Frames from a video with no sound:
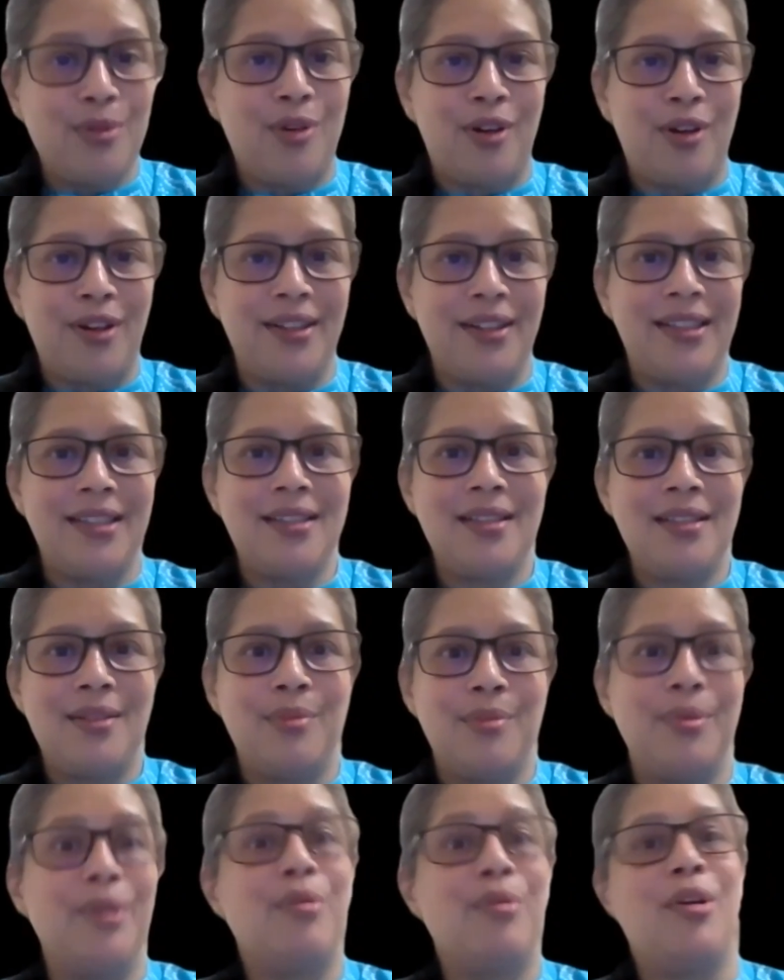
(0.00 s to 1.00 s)
all this,
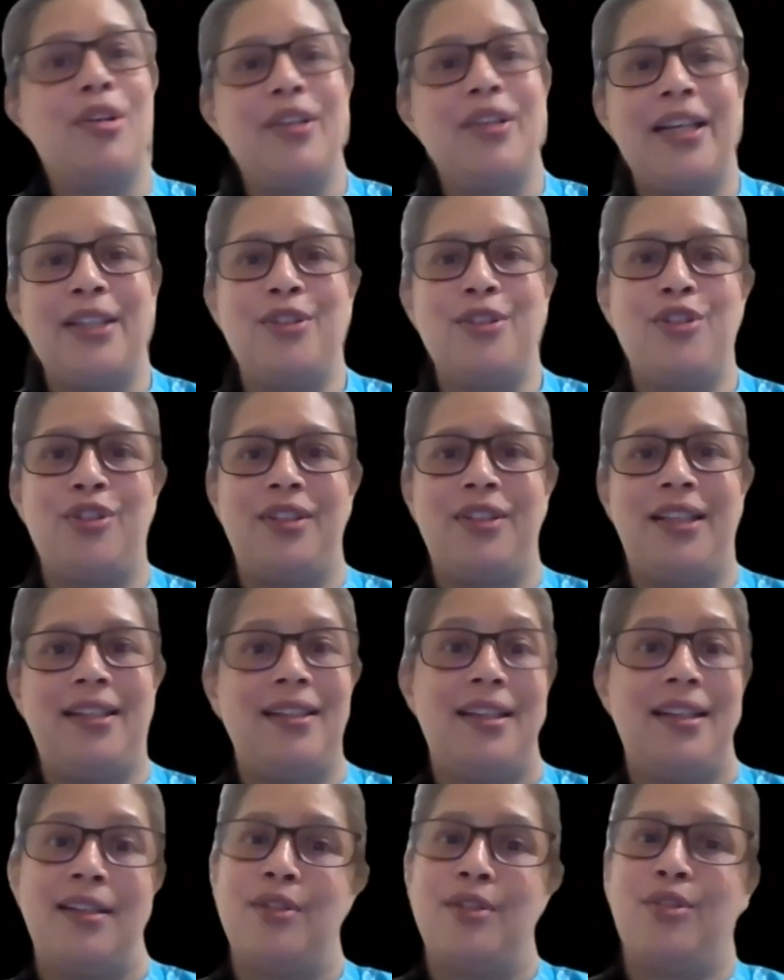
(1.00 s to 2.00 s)
we want to ensure that
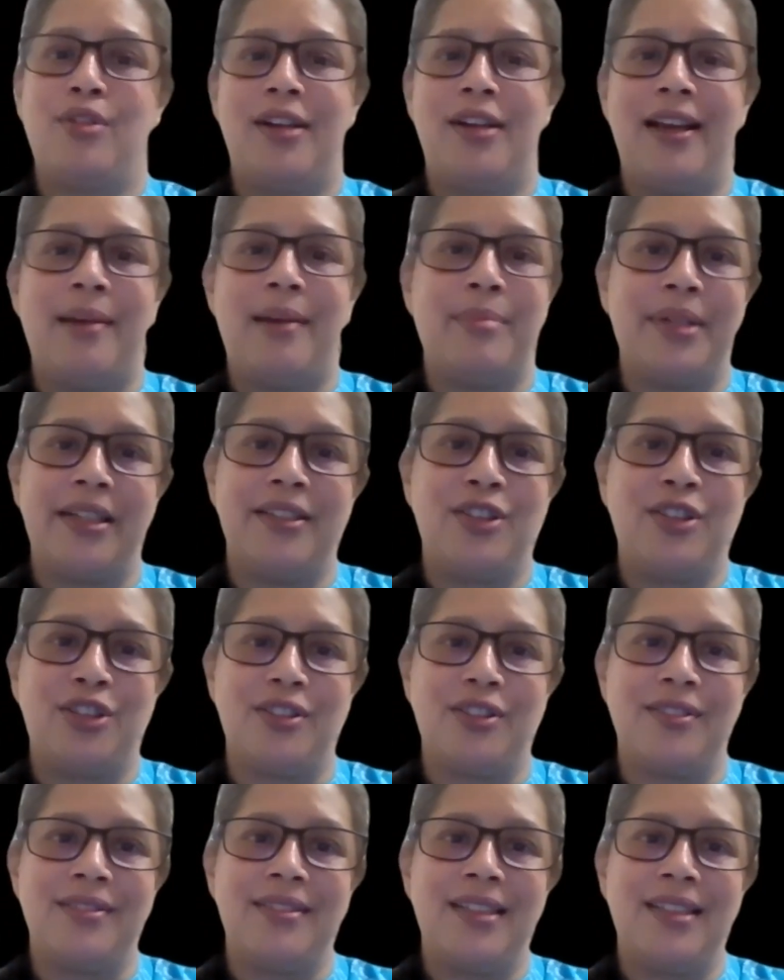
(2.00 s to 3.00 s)
there is
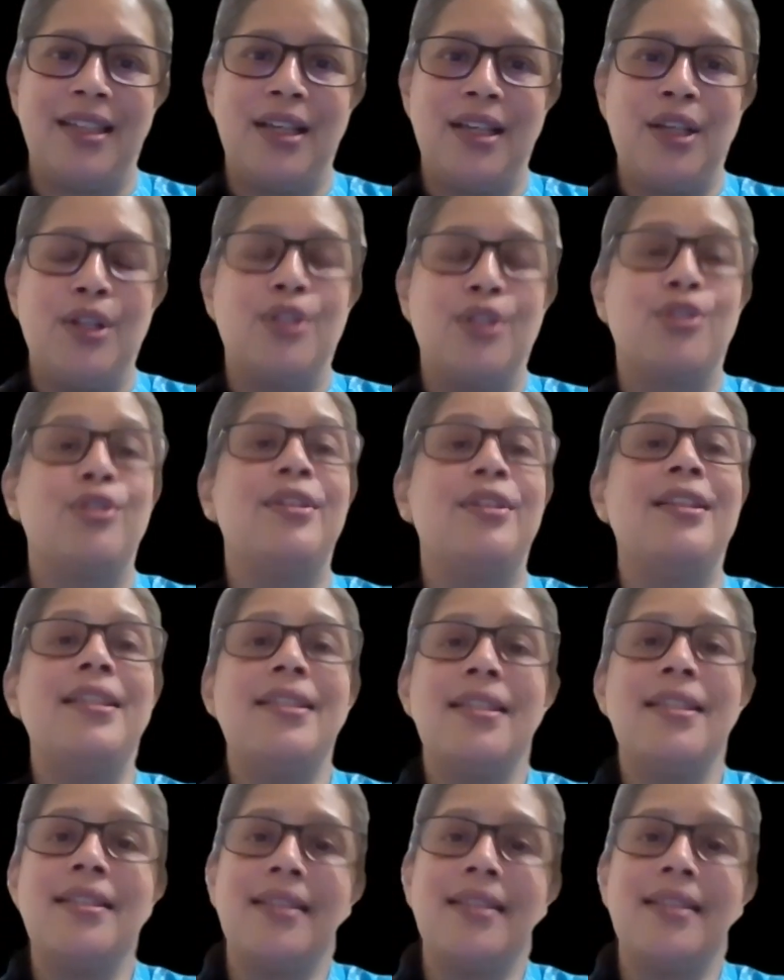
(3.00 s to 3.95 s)
collaboration. So this is